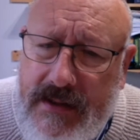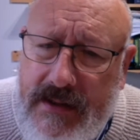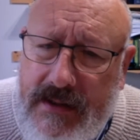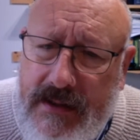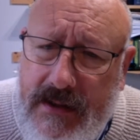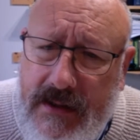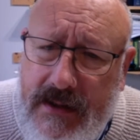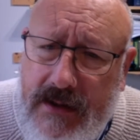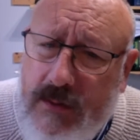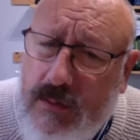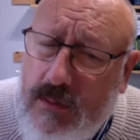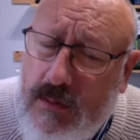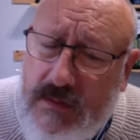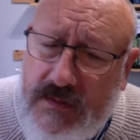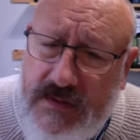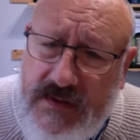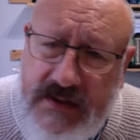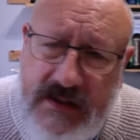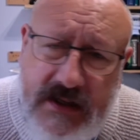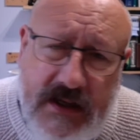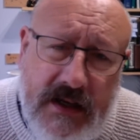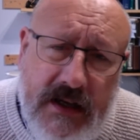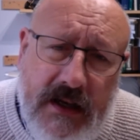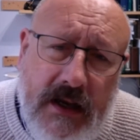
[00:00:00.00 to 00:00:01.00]
And all of a
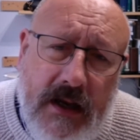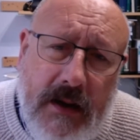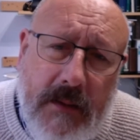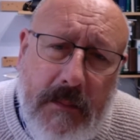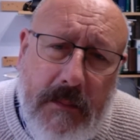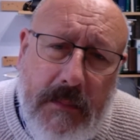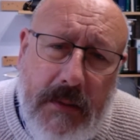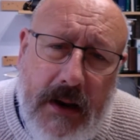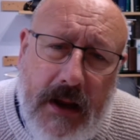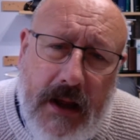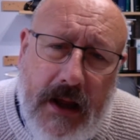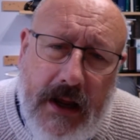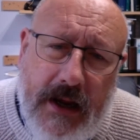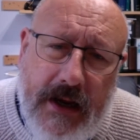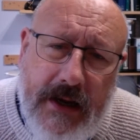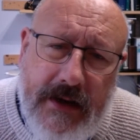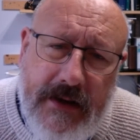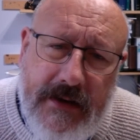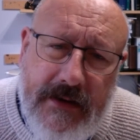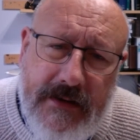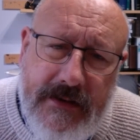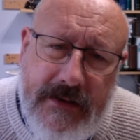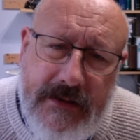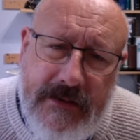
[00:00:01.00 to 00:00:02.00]
sudden, I'm
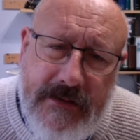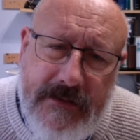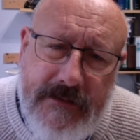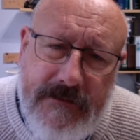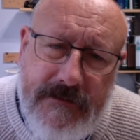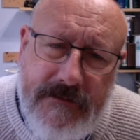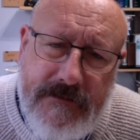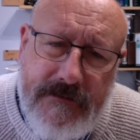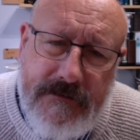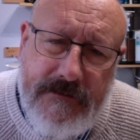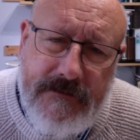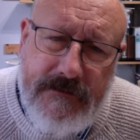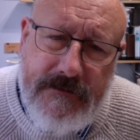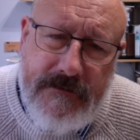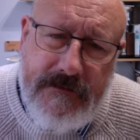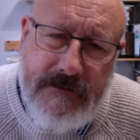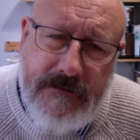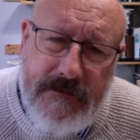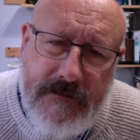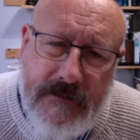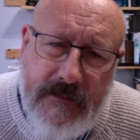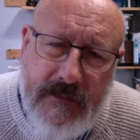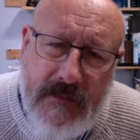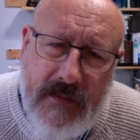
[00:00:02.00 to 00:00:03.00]
blind.
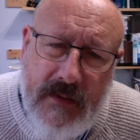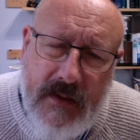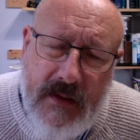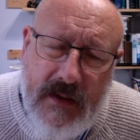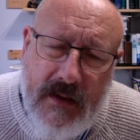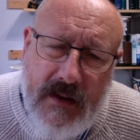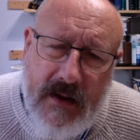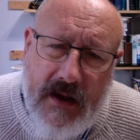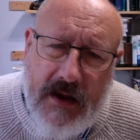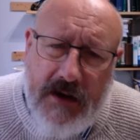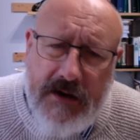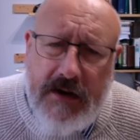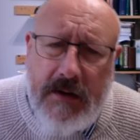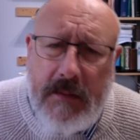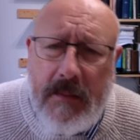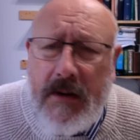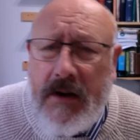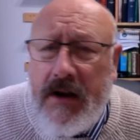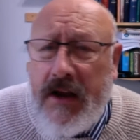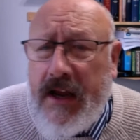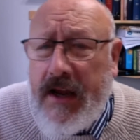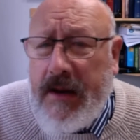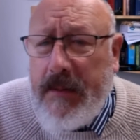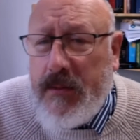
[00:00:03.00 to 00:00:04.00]
And I'm
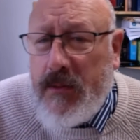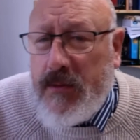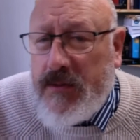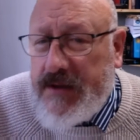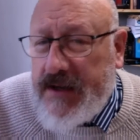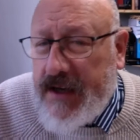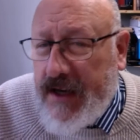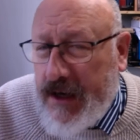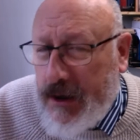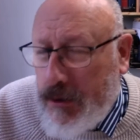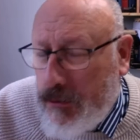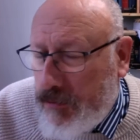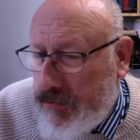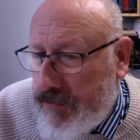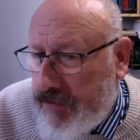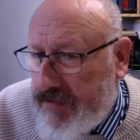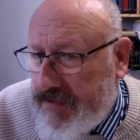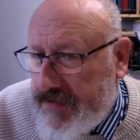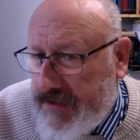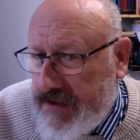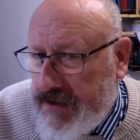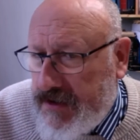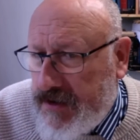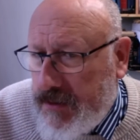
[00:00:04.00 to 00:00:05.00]
unable to help the
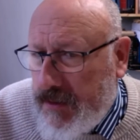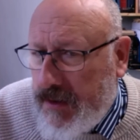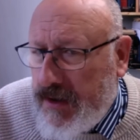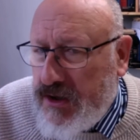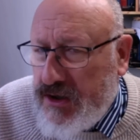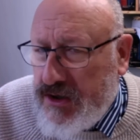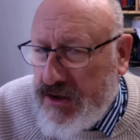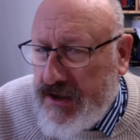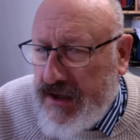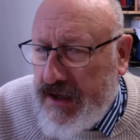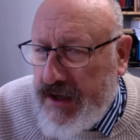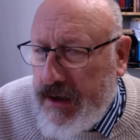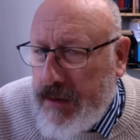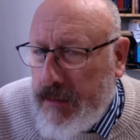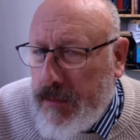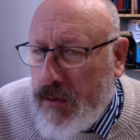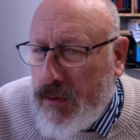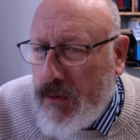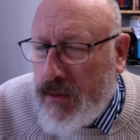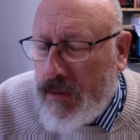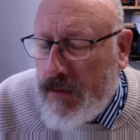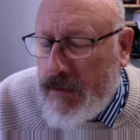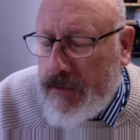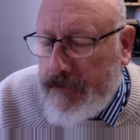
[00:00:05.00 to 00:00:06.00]
situation
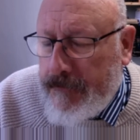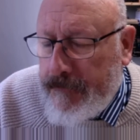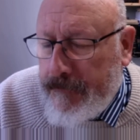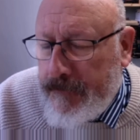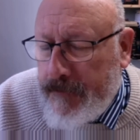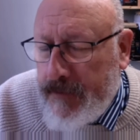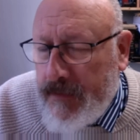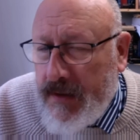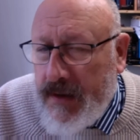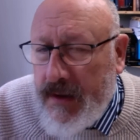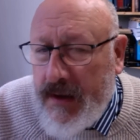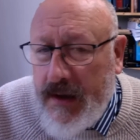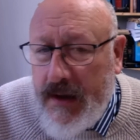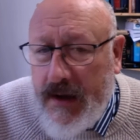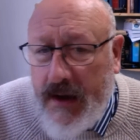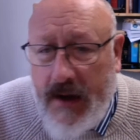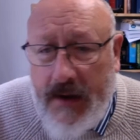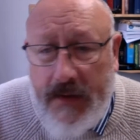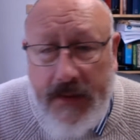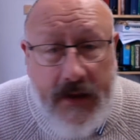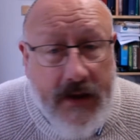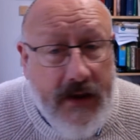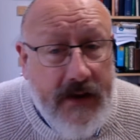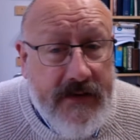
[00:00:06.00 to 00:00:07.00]
anymore.
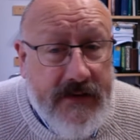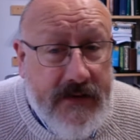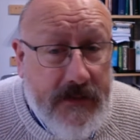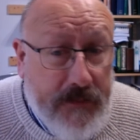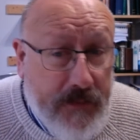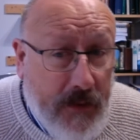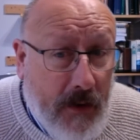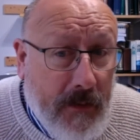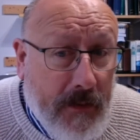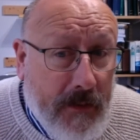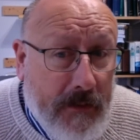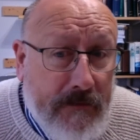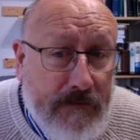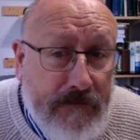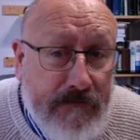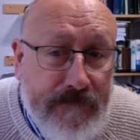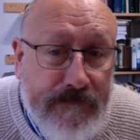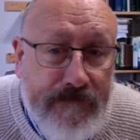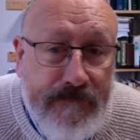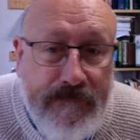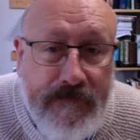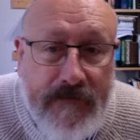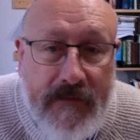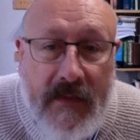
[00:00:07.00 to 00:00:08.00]
And that is the problem.
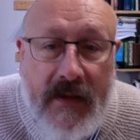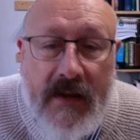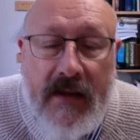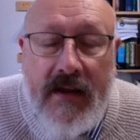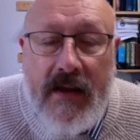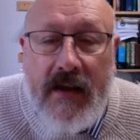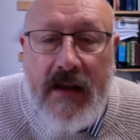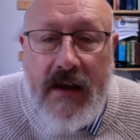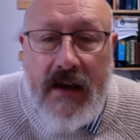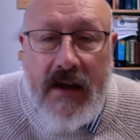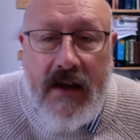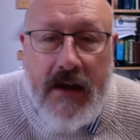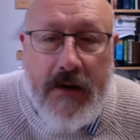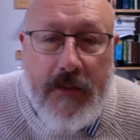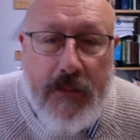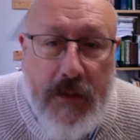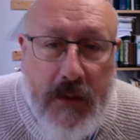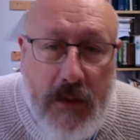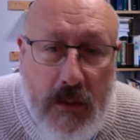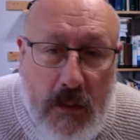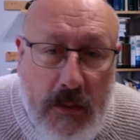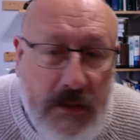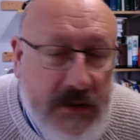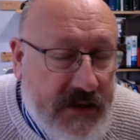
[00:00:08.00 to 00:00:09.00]
If we
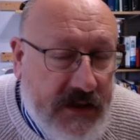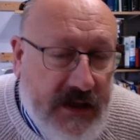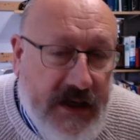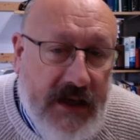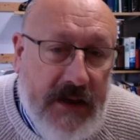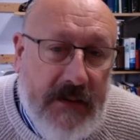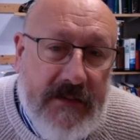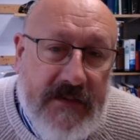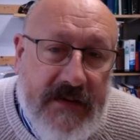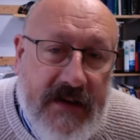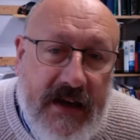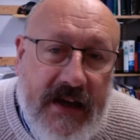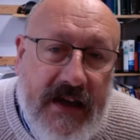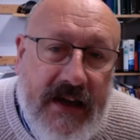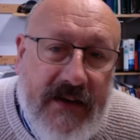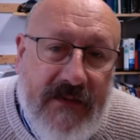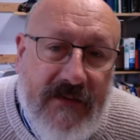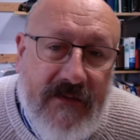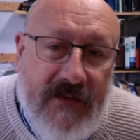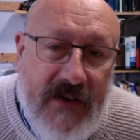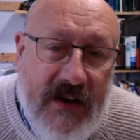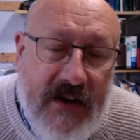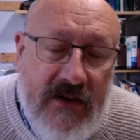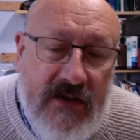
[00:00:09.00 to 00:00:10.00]
always keep taking
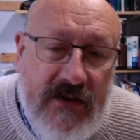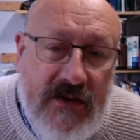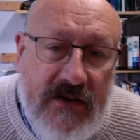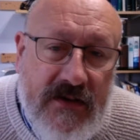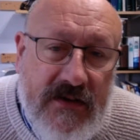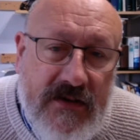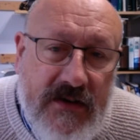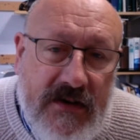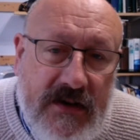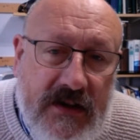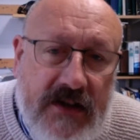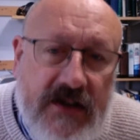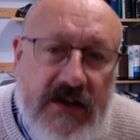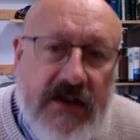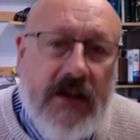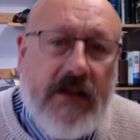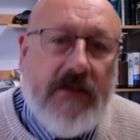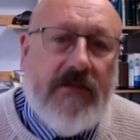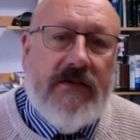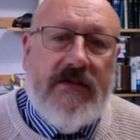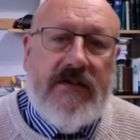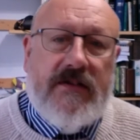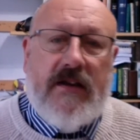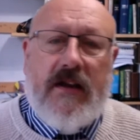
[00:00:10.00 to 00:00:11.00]
vengeance on each other,
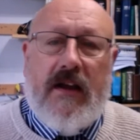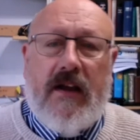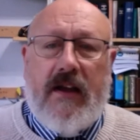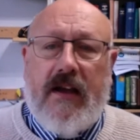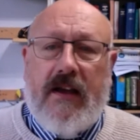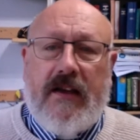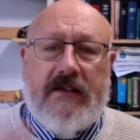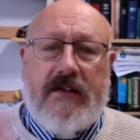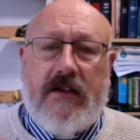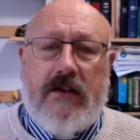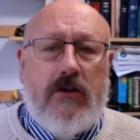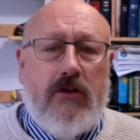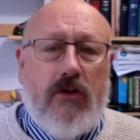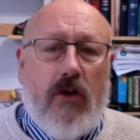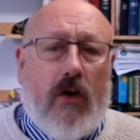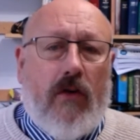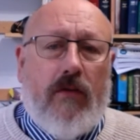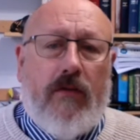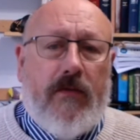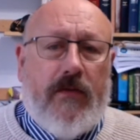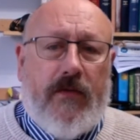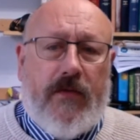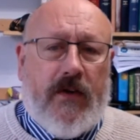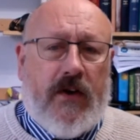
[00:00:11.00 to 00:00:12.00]
it's a
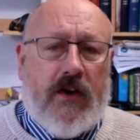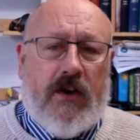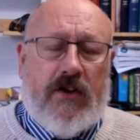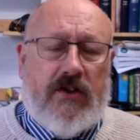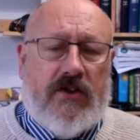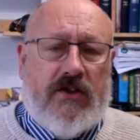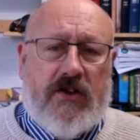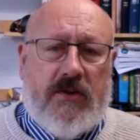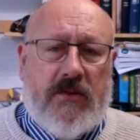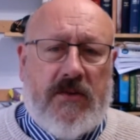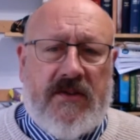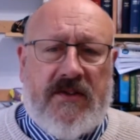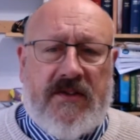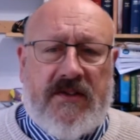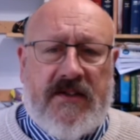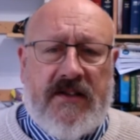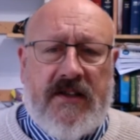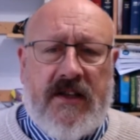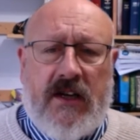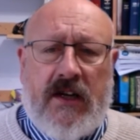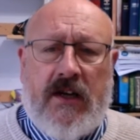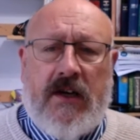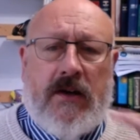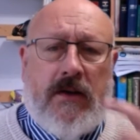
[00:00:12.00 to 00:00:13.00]
non-virtuous
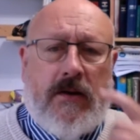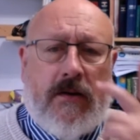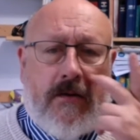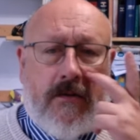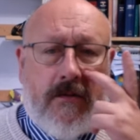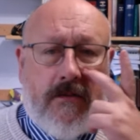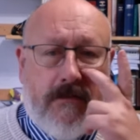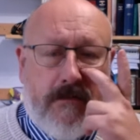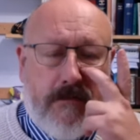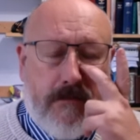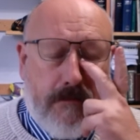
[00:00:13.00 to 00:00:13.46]
circle.